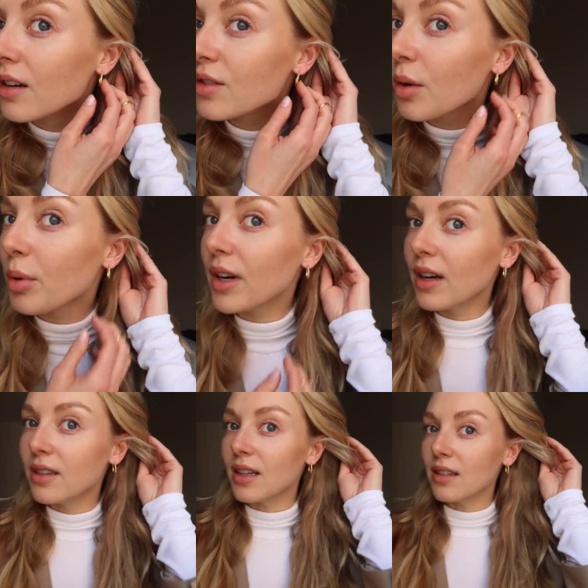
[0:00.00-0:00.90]
so
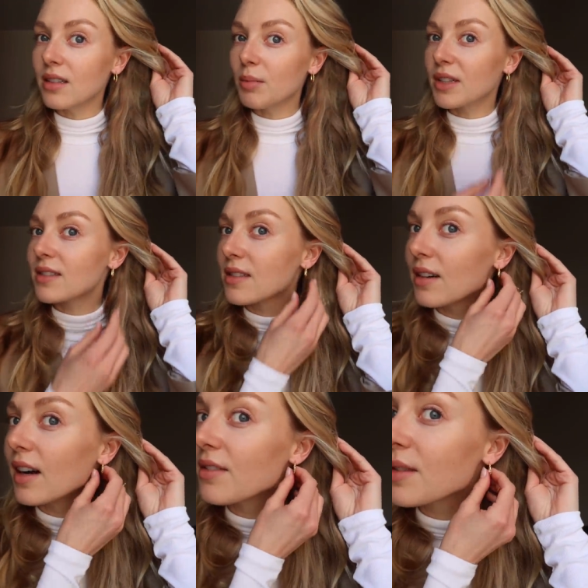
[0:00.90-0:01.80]
pretty and dainty but
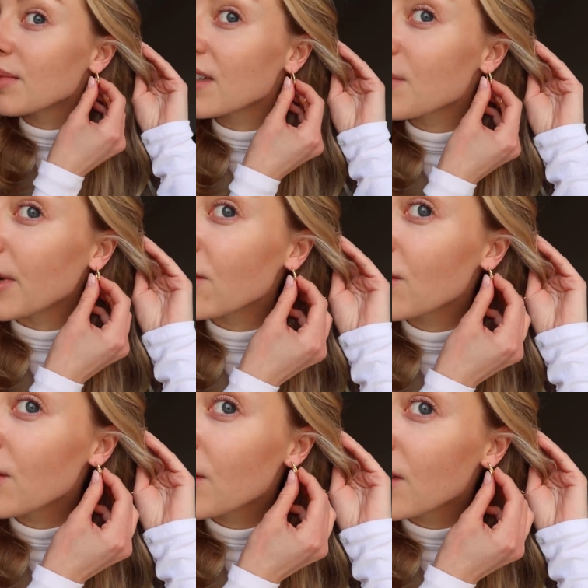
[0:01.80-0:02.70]
still have something
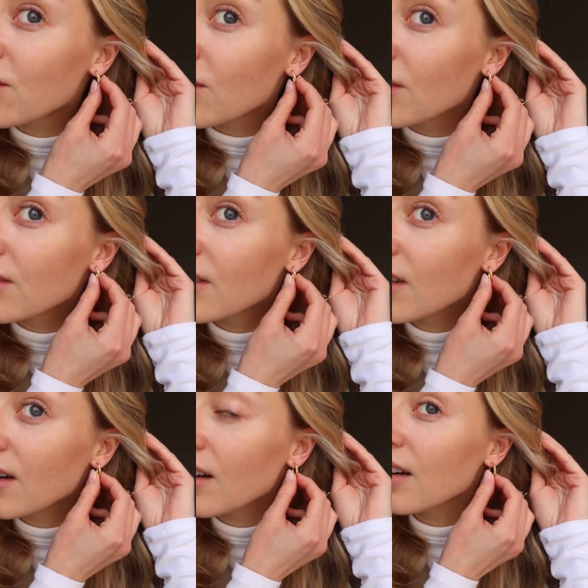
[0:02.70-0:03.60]
special with the jewels in
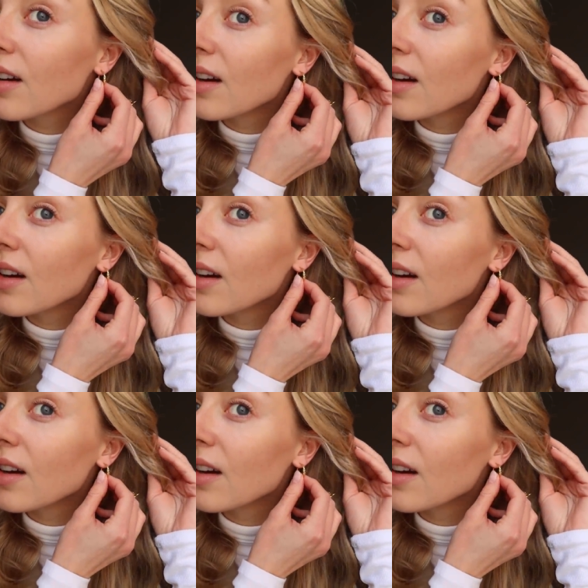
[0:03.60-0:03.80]
there.